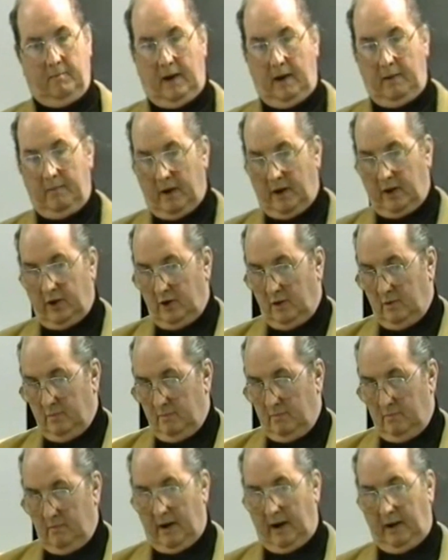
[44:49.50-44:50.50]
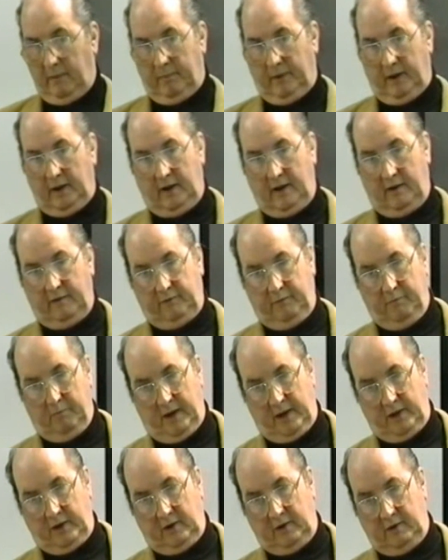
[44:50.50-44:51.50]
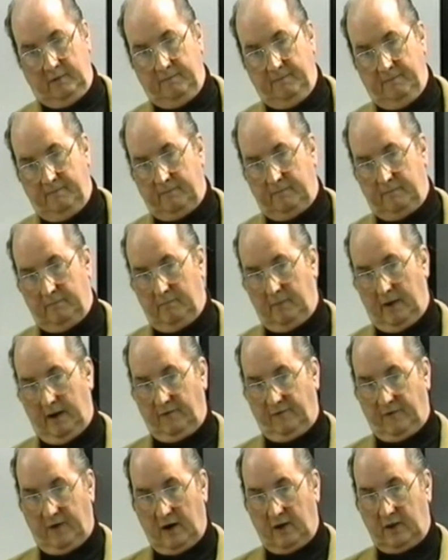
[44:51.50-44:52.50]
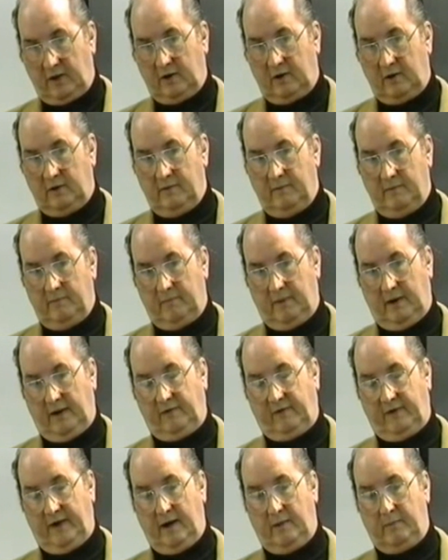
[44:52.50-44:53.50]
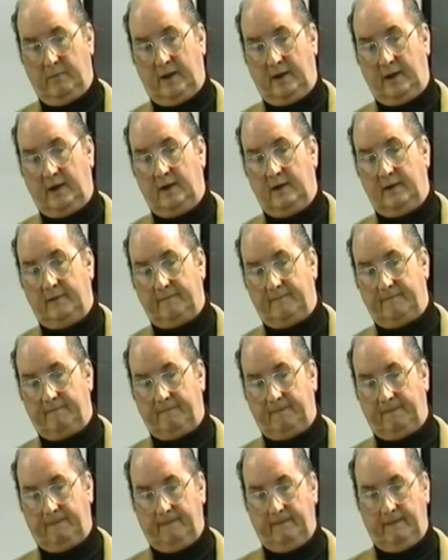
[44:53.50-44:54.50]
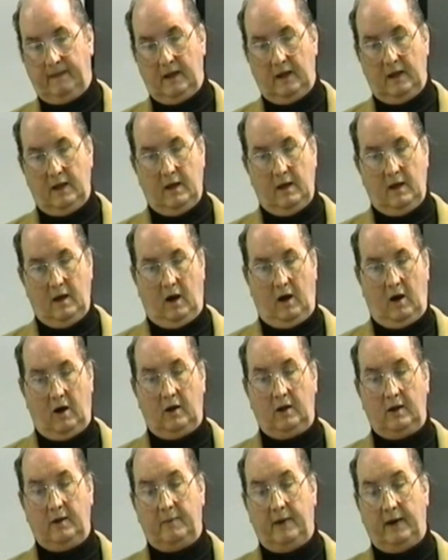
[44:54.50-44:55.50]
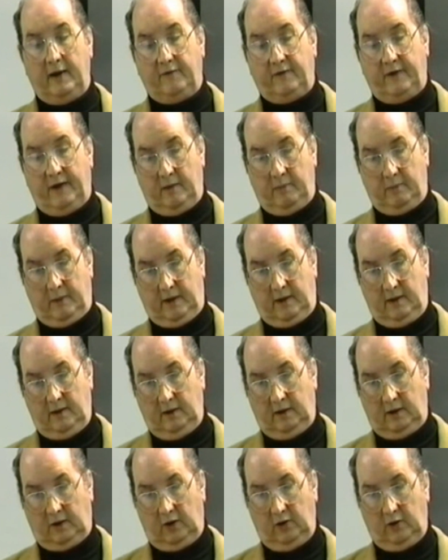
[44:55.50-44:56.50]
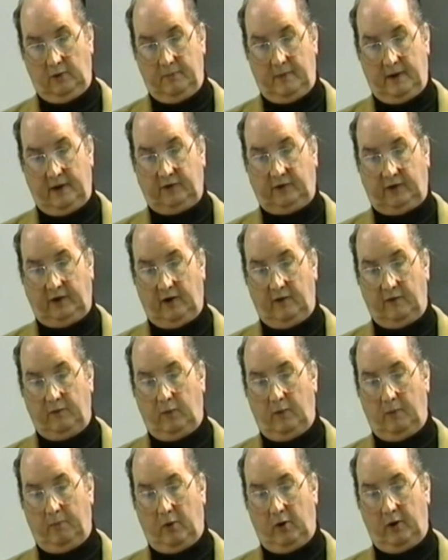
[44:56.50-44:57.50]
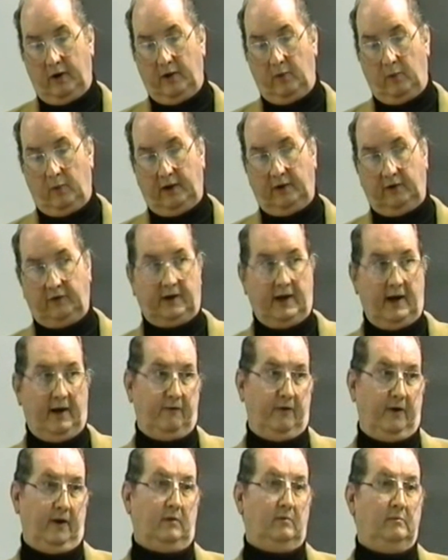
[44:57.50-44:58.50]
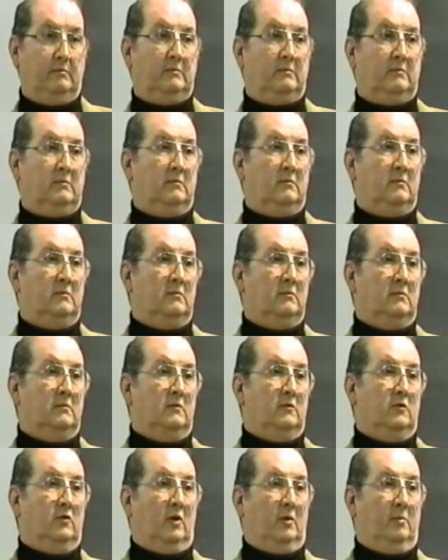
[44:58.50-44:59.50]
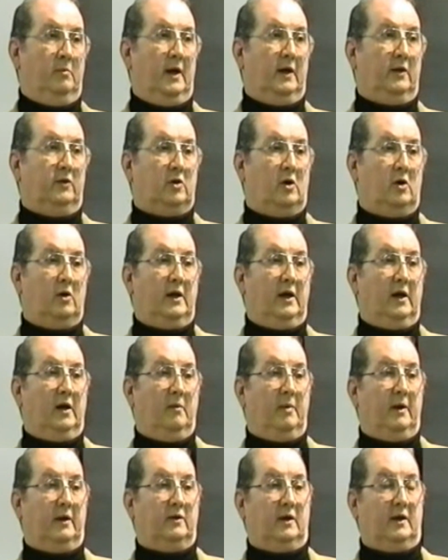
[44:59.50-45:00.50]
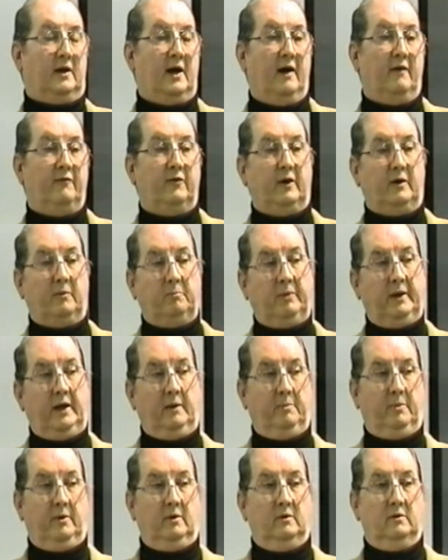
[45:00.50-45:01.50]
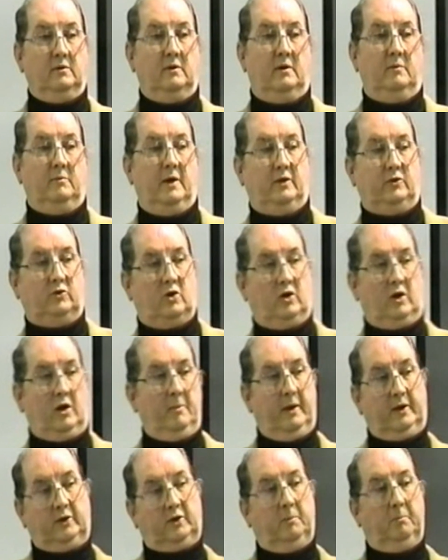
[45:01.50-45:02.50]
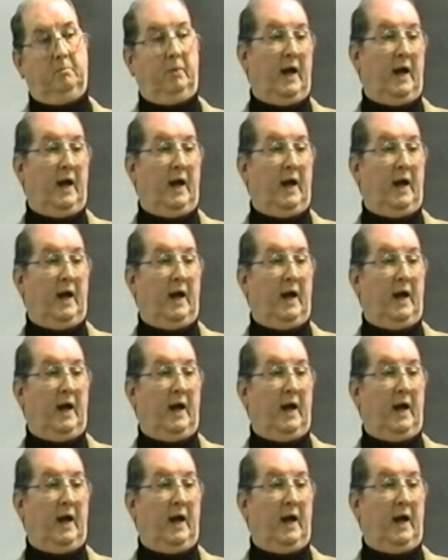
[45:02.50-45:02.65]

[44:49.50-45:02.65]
My mother, my beloved mother, my father, my family, all of my family, including myself, were born and raised Catholic. So I'm not talking about the Catholic people. I'm not talking about the